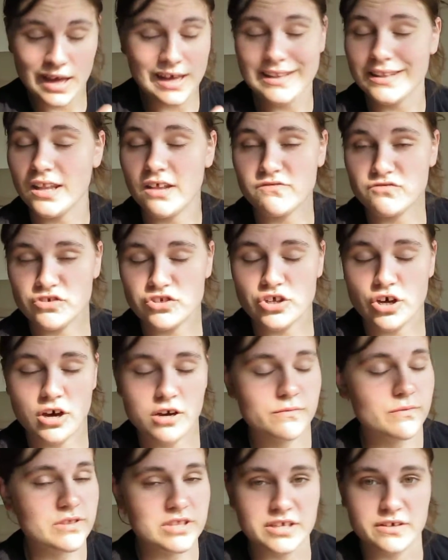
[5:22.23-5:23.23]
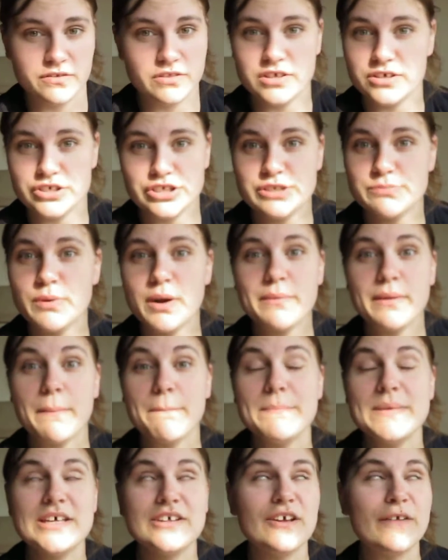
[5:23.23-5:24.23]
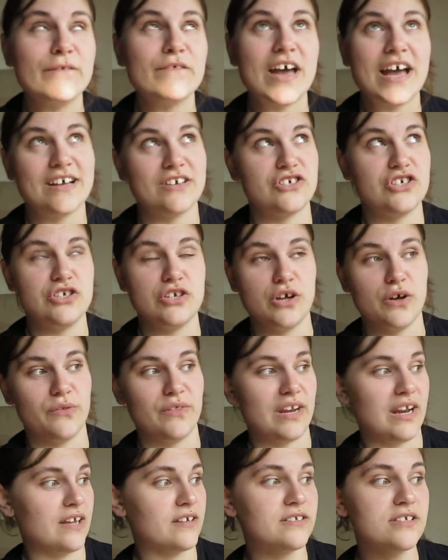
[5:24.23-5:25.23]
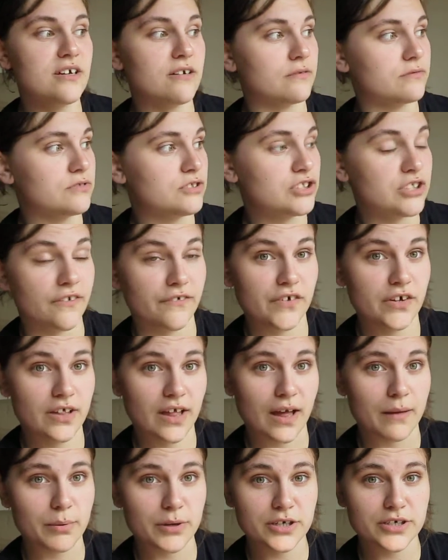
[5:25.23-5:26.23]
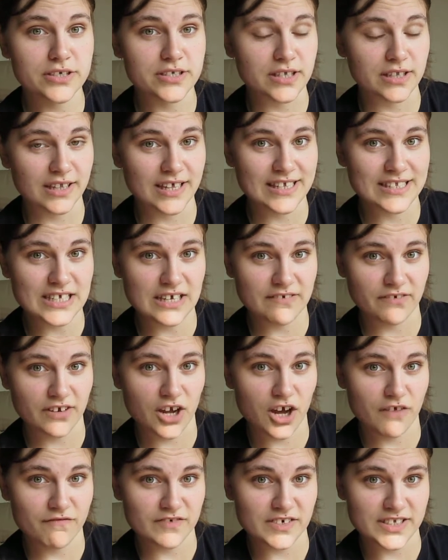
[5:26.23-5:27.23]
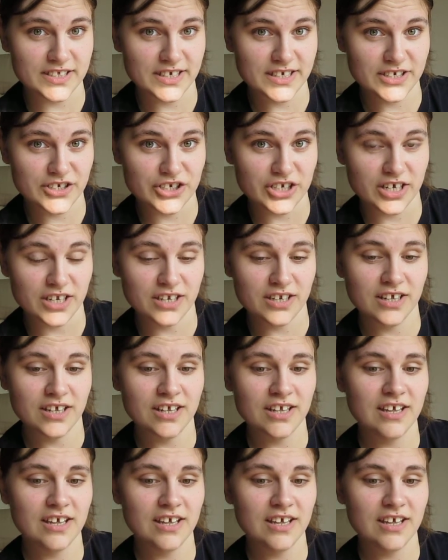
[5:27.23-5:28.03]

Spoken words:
I'd love to talk with you. There's probably a million facts you know that I don't, so if you're that person, let's have a conversation.